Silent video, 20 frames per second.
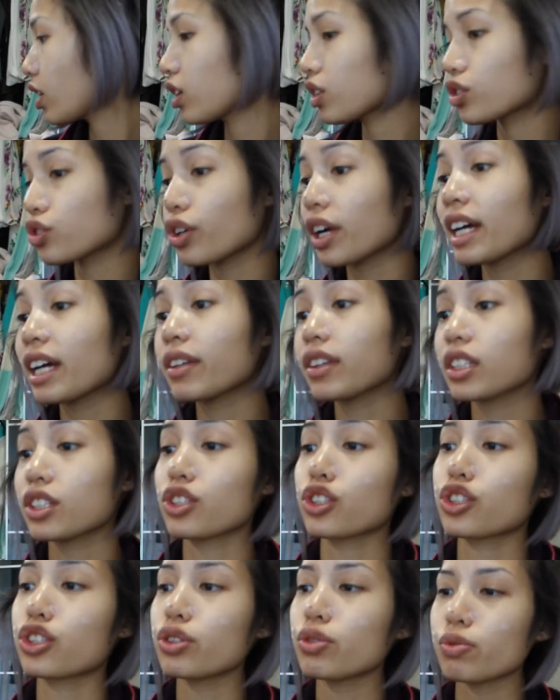try out this
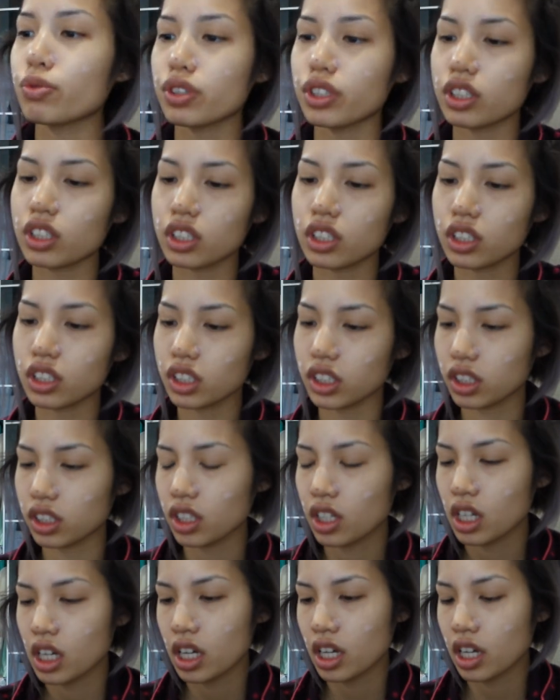juice. This is
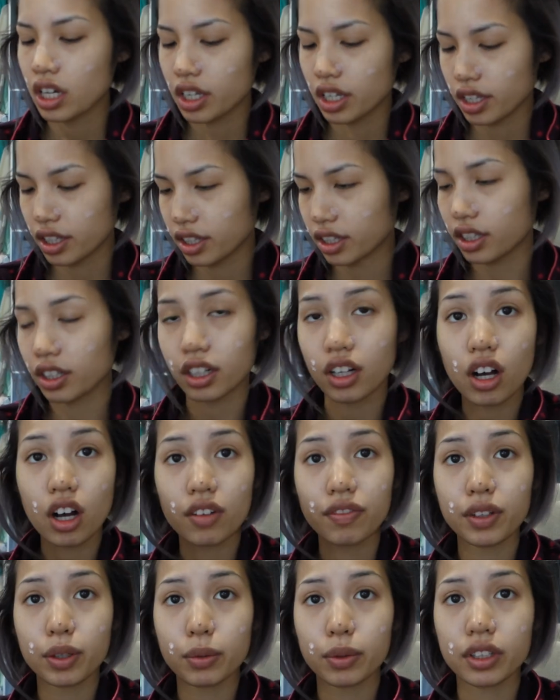the
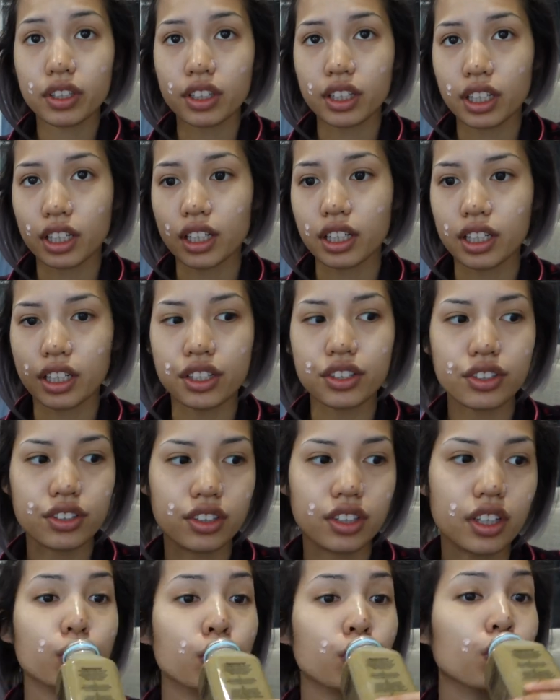coffee one that I got
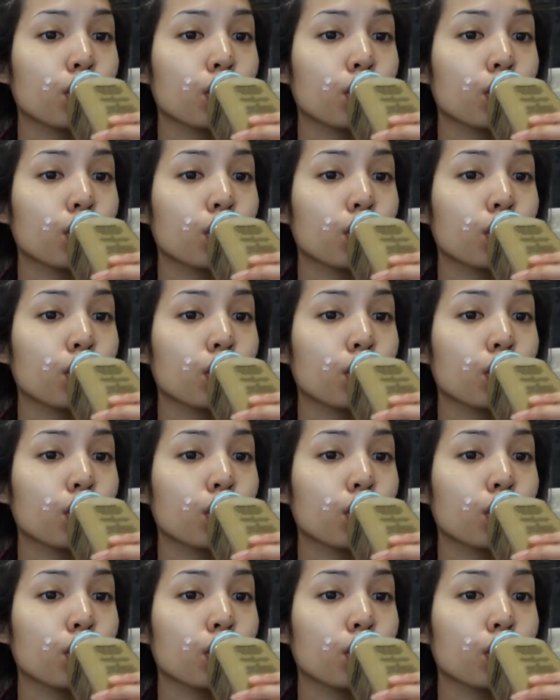yesterday.